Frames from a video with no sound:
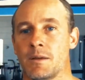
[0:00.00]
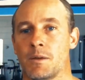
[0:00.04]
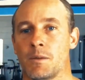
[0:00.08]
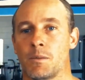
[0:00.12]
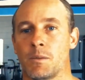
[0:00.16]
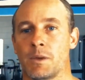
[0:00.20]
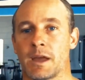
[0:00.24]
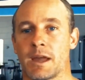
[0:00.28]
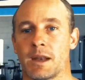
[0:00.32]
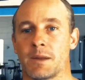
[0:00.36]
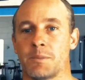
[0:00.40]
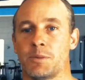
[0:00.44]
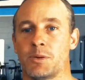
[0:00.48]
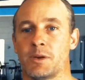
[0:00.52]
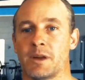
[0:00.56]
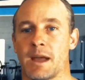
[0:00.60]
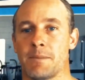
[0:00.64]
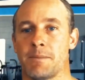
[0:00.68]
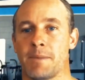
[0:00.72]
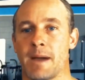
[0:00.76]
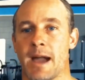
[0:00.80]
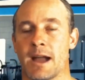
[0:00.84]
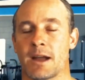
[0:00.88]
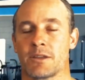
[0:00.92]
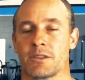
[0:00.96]
we're gonna put our
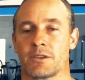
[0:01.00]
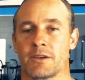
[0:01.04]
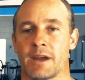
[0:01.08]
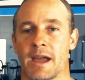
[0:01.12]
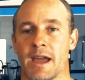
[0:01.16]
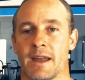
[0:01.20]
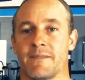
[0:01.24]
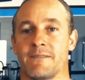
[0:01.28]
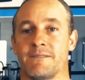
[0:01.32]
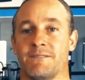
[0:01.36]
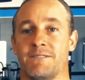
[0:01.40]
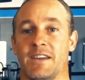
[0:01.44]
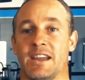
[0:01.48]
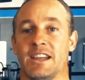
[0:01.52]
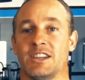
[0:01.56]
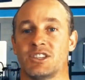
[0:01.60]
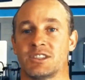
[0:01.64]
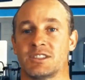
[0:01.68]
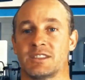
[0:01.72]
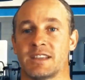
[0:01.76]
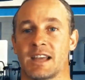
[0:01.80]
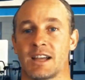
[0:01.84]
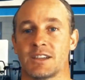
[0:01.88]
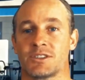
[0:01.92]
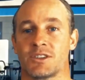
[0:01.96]
back on the ground, feet
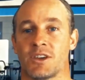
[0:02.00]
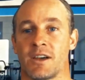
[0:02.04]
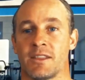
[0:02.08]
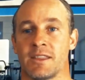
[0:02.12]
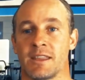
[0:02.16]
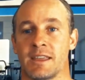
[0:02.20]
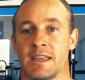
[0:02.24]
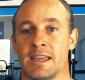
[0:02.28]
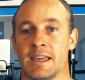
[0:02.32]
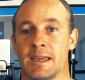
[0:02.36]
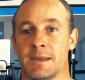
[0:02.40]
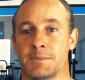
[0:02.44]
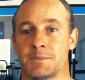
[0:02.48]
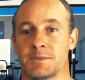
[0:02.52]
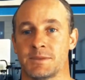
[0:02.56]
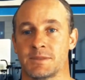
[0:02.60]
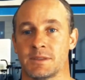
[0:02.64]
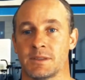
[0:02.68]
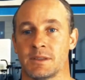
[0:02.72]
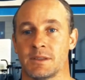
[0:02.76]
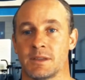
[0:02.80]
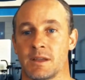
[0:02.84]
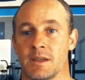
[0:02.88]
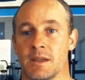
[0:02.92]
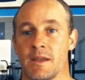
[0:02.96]
just outside the hips,
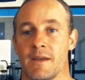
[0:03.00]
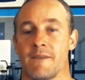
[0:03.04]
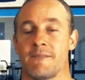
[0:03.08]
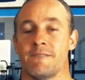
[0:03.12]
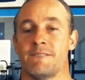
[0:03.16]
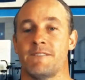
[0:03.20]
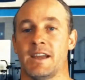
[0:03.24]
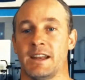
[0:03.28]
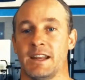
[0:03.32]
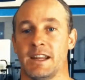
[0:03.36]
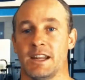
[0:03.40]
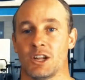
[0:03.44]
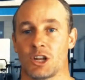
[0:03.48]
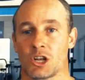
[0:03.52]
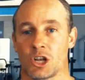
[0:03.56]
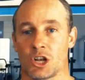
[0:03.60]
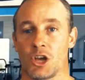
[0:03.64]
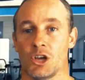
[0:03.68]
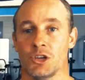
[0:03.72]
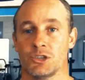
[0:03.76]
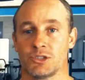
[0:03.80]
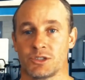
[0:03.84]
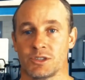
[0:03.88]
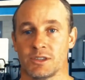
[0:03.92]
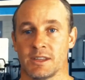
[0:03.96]
feet in
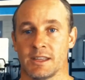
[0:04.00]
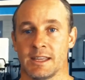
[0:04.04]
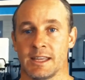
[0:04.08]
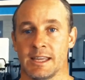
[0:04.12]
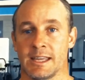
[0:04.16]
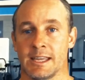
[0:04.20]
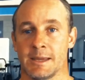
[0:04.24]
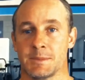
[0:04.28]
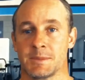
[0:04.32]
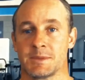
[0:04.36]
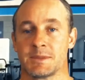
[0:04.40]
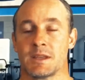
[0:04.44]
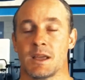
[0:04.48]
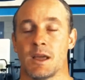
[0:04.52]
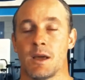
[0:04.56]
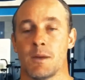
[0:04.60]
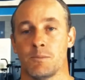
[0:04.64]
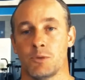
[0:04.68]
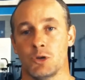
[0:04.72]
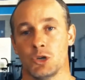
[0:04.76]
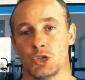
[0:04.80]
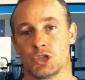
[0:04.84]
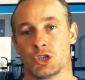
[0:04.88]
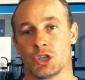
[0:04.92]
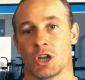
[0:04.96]
close to the hips,
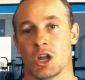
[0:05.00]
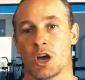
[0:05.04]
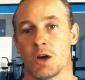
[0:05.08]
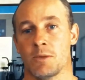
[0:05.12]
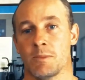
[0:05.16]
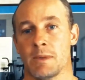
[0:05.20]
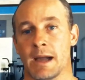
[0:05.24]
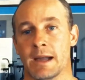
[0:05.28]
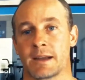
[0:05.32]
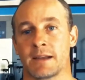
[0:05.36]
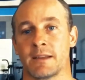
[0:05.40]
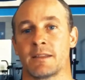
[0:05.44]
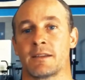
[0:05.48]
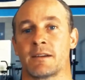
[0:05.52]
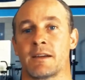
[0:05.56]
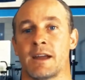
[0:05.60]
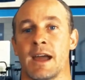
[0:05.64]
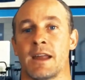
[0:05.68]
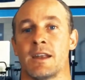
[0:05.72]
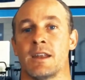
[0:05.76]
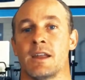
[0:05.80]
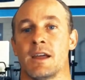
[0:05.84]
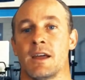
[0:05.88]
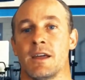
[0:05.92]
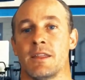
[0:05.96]
push the lower back in the
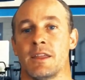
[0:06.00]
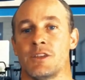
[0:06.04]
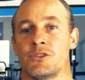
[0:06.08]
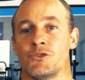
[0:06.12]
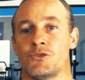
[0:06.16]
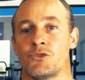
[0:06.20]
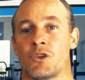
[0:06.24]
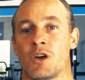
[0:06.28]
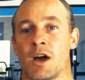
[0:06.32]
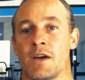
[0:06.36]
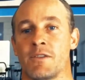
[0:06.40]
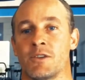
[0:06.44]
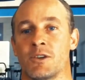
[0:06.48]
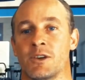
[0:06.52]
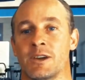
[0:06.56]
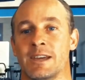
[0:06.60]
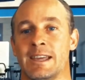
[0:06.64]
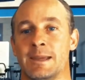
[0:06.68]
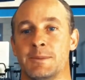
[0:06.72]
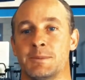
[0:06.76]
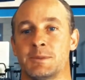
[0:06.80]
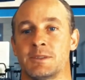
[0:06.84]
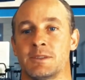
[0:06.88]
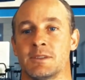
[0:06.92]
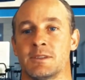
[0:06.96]
ground, then drive your
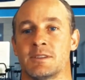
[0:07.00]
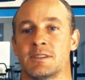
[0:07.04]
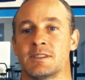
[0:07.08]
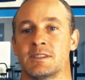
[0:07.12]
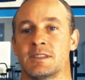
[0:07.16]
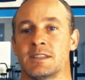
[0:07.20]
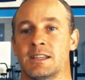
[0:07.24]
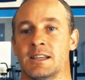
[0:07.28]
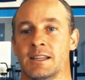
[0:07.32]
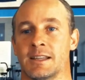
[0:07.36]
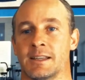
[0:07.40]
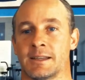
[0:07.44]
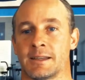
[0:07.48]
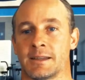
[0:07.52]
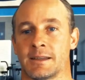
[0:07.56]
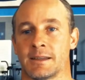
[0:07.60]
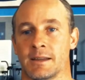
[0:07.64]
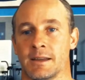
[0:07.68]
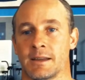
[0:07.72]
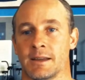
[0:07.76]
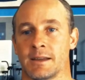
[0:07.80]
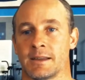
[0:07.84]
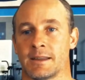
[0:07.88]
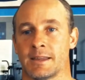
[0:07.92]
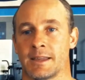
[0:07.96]
hips to the ceiling,
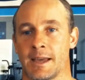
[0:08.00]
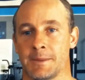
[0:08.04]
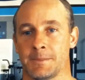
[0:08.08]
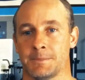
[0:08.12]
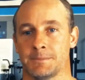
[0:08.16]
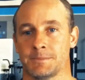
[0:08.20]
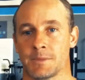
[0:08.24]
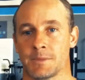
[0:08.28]
okay?